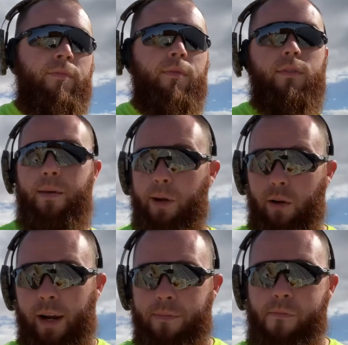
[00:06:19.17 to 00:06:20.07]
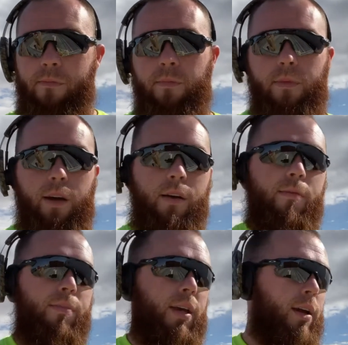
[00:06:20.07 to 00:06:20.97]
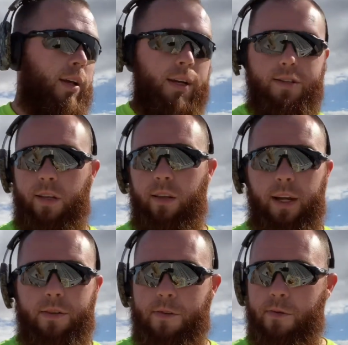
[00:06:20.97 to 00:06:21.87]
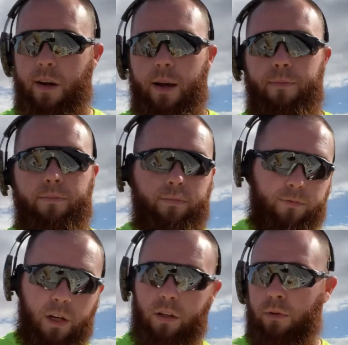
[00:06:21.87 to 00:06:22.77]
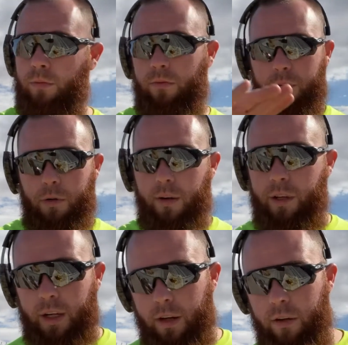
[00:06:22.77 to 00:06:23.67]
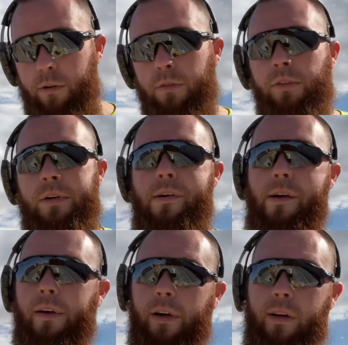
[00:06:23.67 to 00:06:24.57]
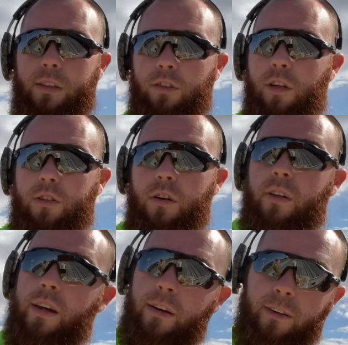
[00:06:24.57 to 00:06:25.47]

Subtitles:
That'd be great. But yeah, like I said, like, subscribe, follow, do whatever you got to do. I'll talk to you all later.